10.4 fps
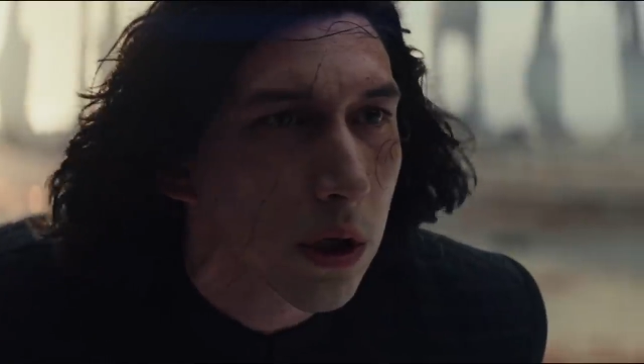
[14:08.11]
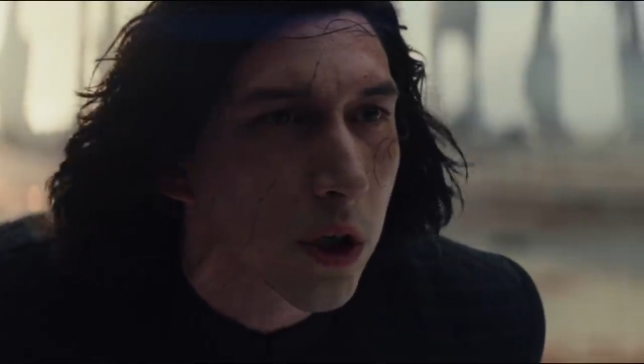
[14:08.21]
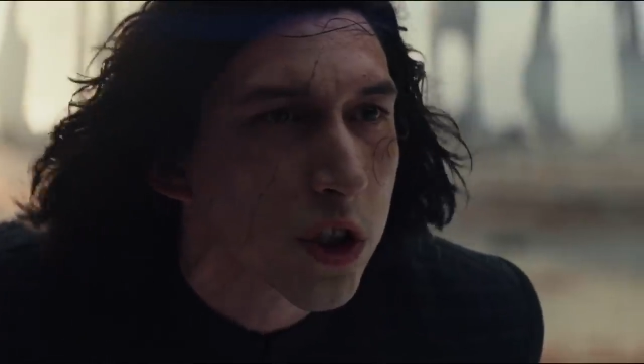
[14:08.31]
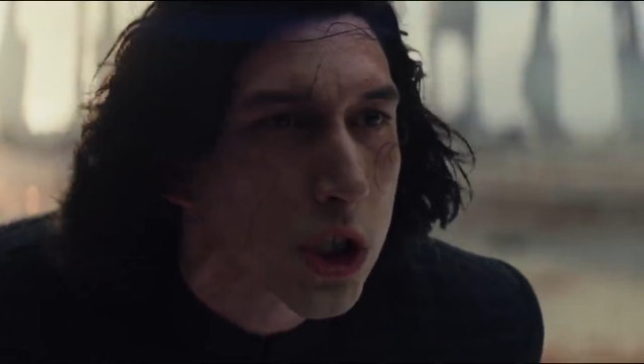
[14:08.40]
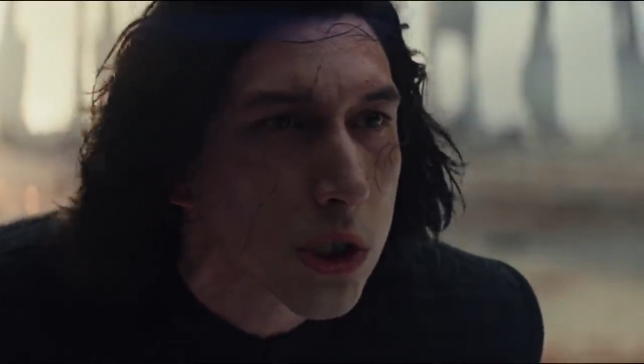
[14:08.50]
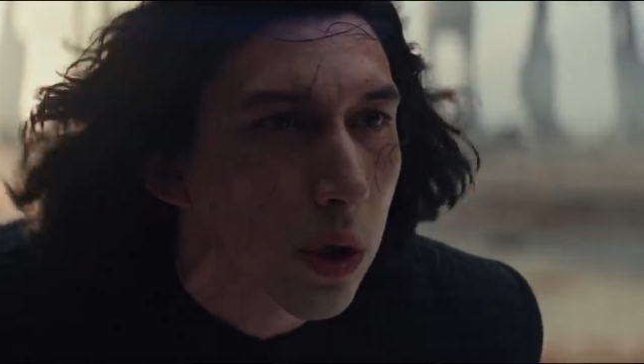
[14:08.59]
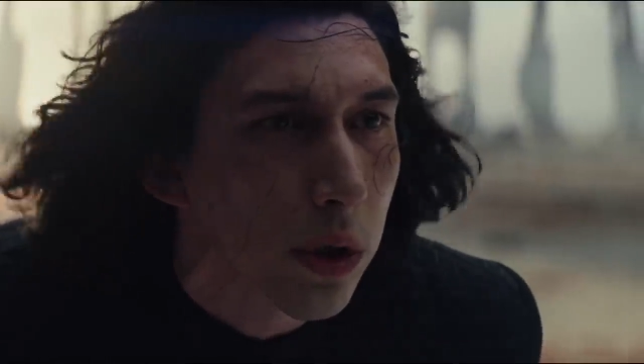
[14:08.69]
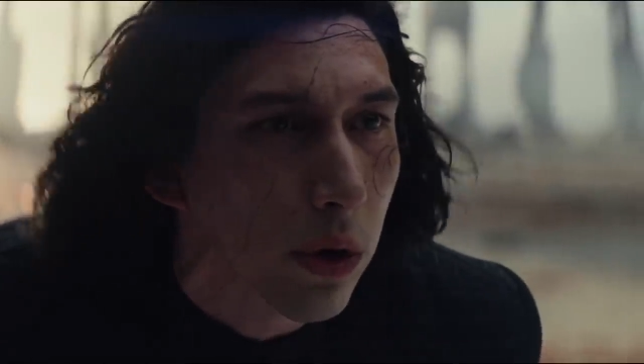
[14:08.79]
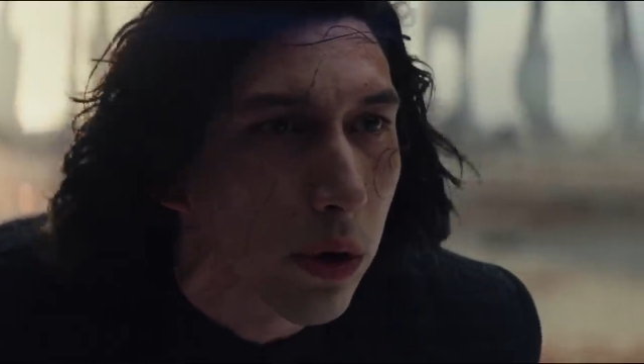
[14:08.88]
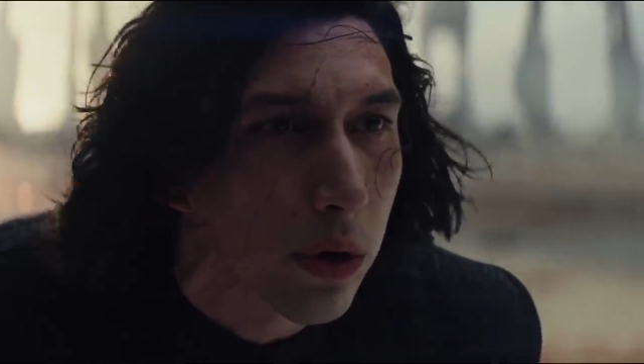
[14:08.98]
I'll
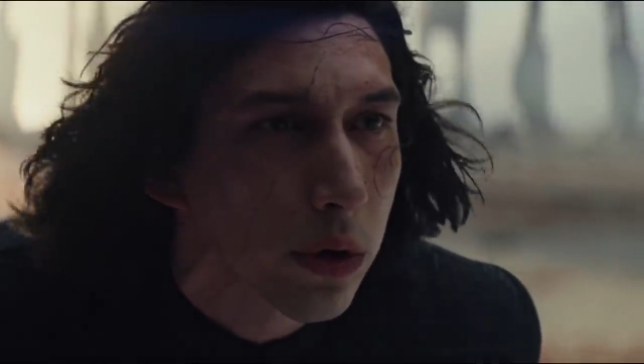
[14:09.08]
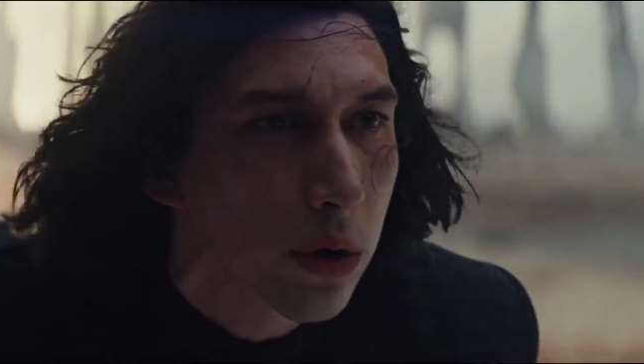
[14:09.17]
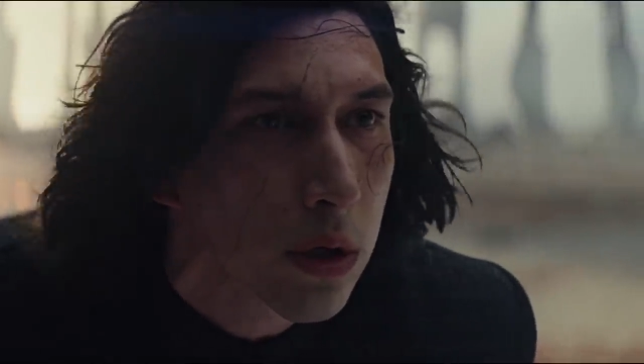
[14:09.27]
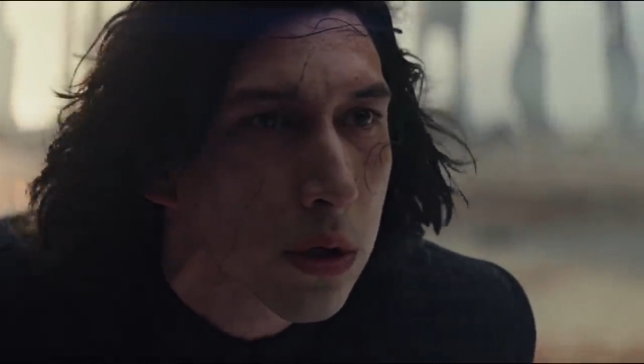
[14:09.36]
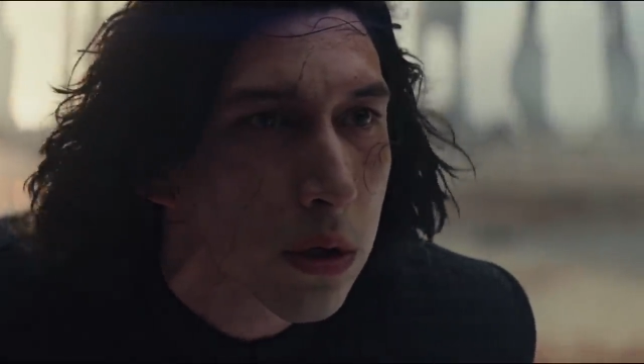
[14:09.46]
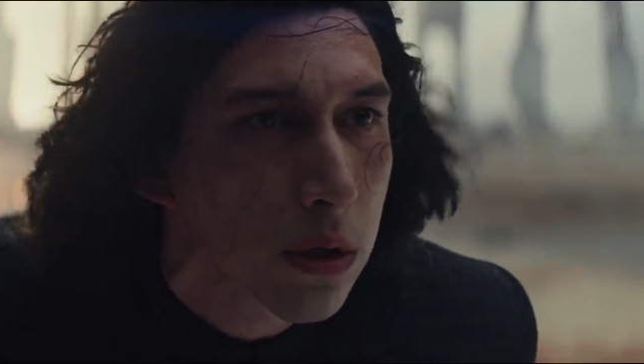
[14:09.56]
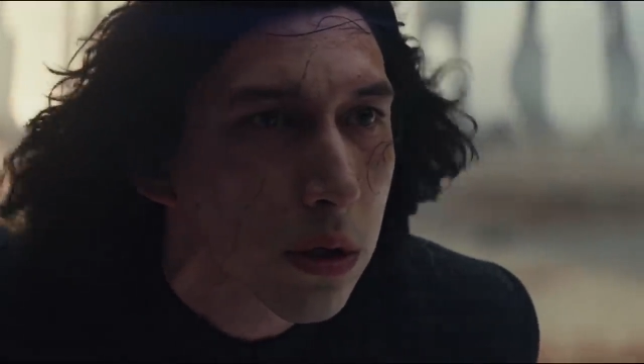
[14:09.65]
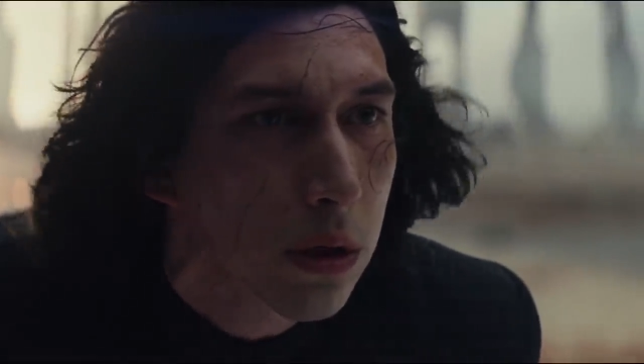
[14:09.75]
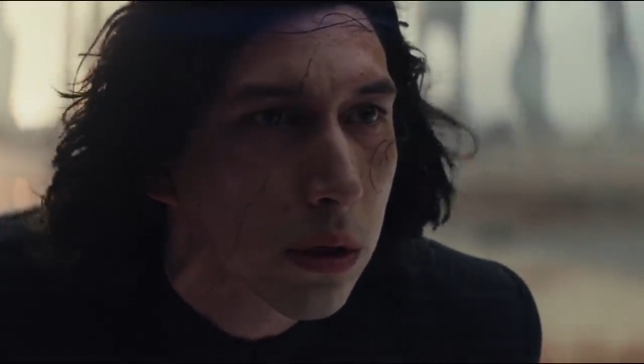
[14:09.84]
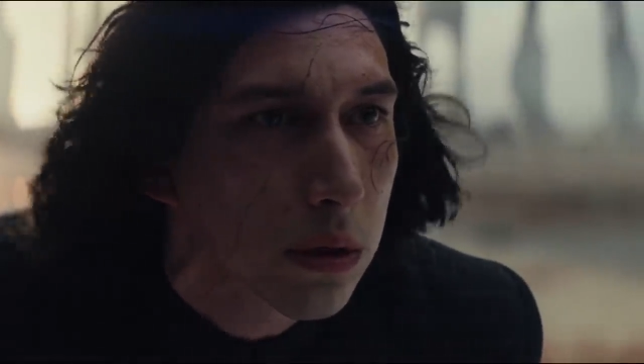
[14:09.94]
destroy her.
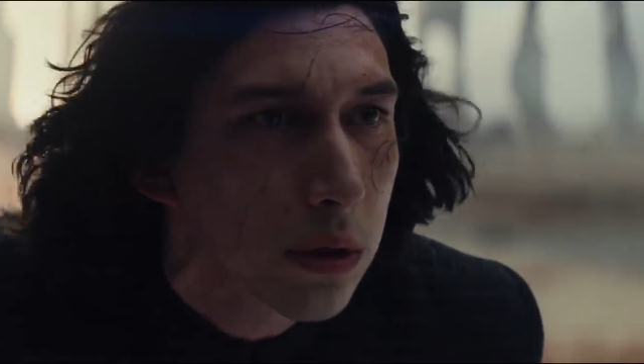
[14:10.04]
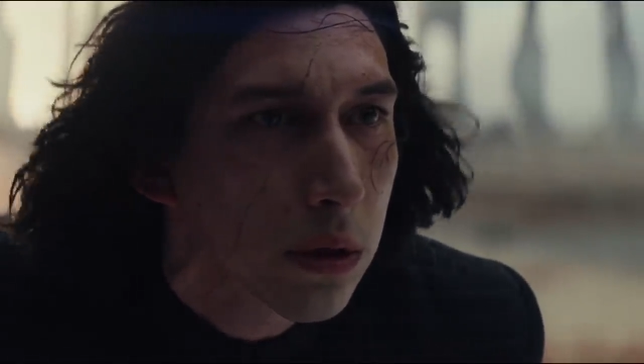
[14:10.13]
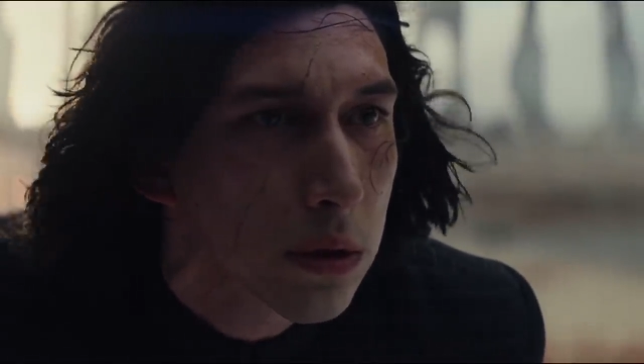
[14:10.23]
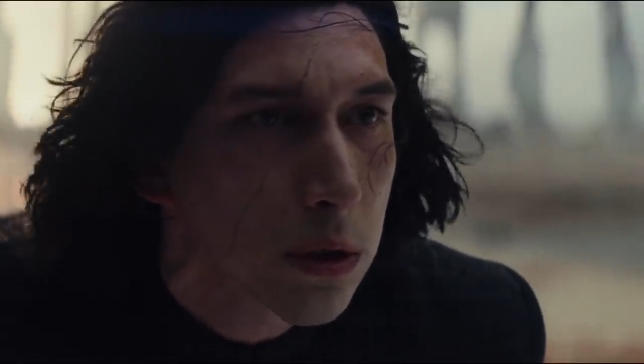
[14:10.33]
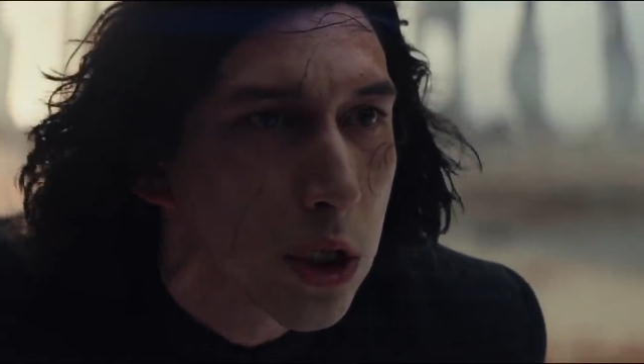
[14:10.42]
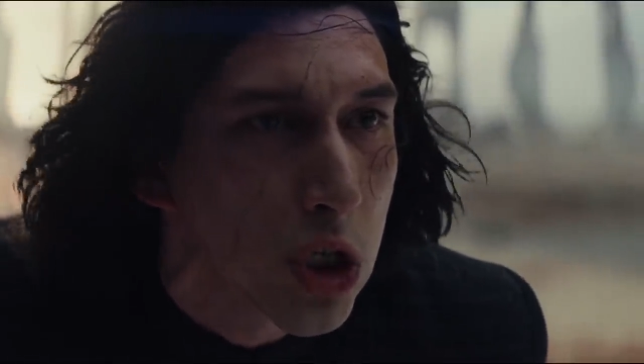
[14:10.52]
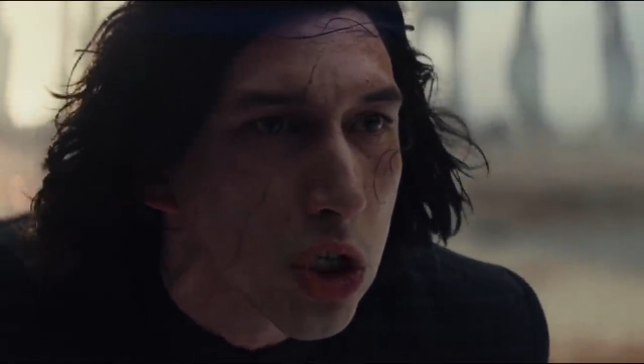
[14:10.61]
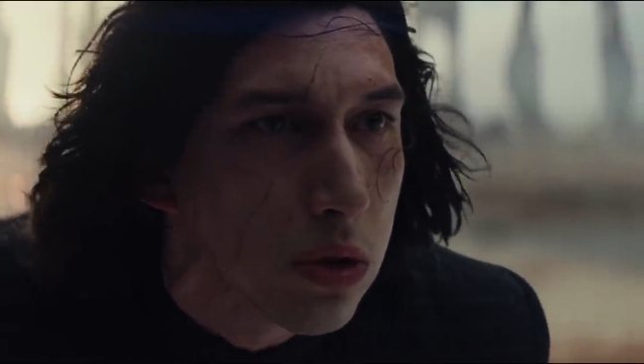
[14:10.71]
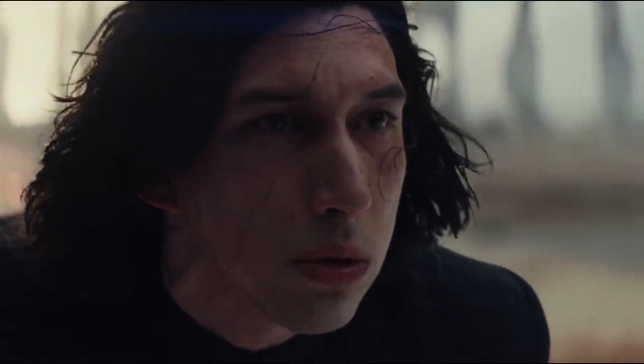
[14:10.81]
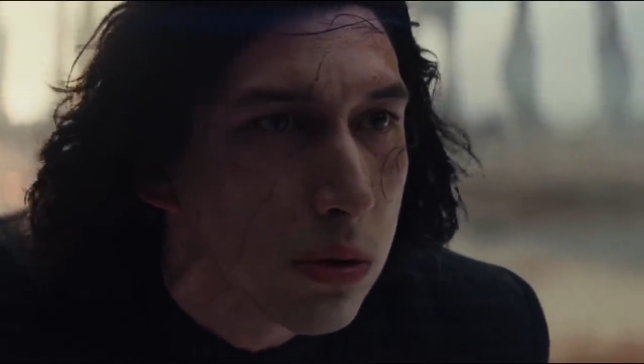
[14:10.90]

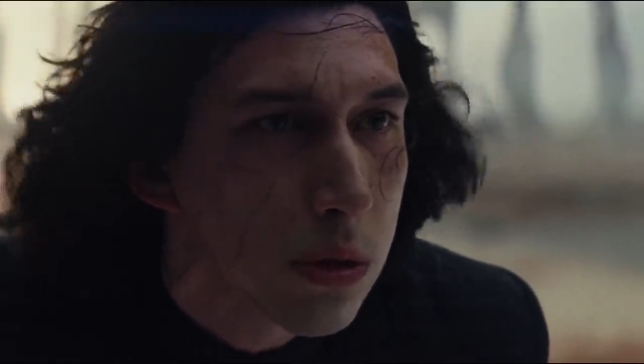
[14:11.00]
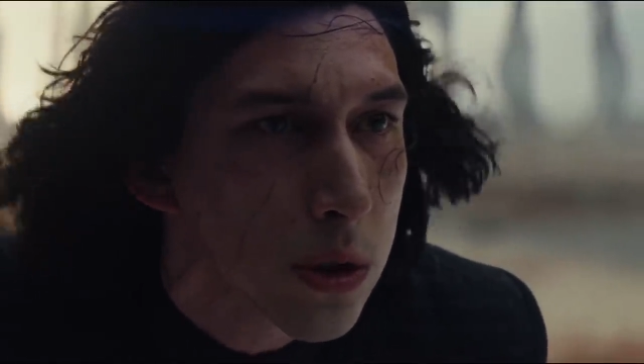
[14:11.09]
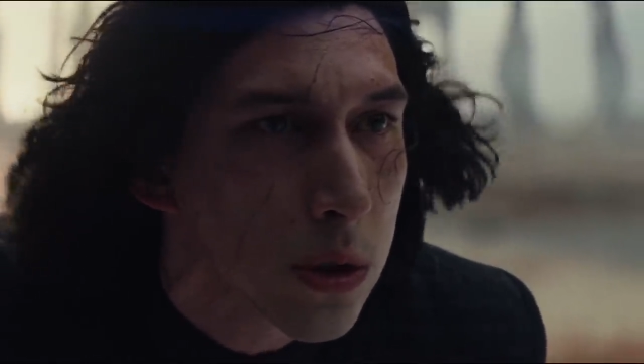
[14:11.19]
And you.